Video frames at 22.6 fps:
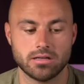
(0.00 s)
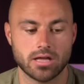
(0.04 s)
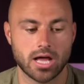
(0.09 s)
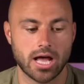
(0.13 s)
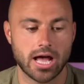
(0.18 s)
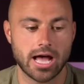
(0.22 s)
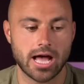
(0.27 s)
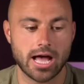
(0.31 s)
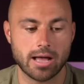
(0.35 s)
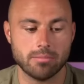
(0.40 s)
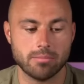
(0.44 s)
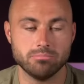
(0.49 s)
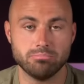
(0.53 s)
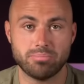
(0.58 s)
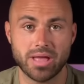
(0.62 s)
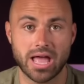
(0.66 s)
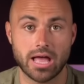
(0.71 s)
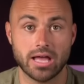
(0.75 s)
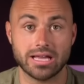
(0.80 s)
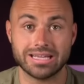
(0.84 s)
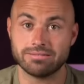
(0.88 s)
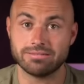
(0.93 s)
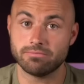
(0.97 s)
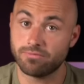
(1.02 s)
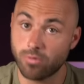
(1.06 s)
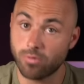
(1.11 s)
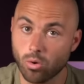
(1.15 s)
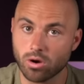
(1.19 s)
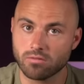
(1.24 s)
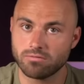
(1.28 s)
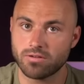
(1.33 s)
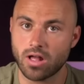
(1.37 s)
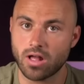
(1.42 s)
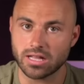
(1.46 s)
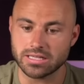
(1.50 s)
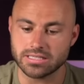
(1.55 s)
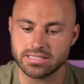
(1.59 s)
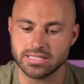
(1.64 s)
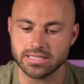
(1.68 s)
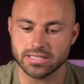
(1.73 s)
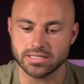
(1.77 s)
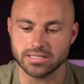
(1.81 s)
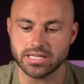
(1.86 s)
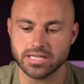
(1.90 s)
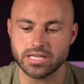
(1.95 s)
bet for
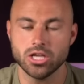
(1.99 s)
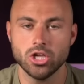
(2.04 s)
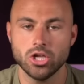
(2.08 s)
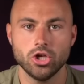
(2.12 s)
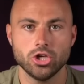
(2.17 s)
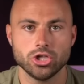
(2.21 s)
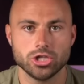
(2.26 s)
volatility,